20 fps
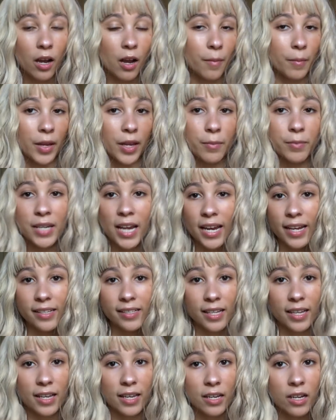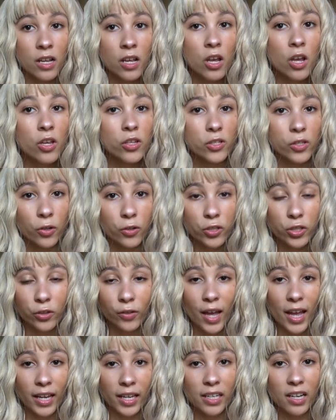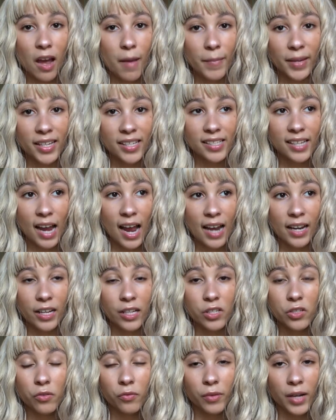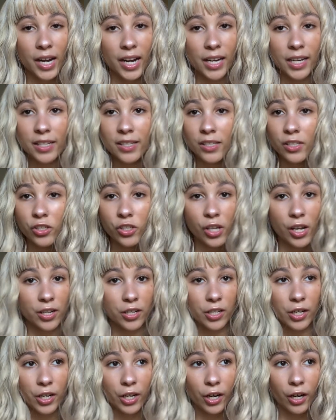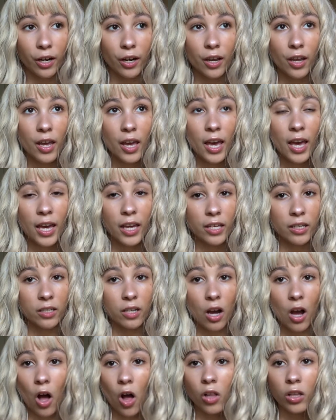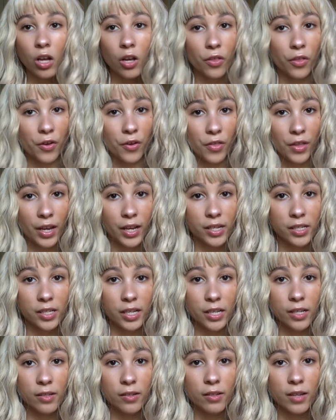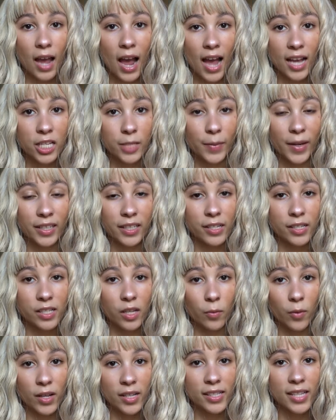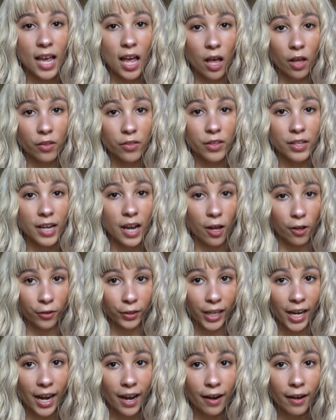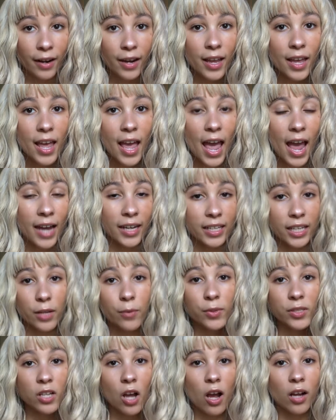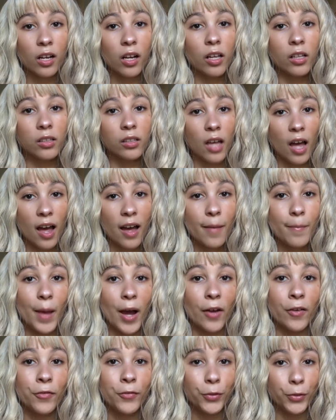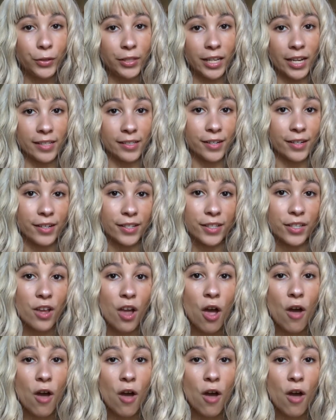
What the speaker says: It takes in socioeconomic status, race, gender, and all other things in aspect of someone's health and healthcare. And he would talk a lot about food deserts.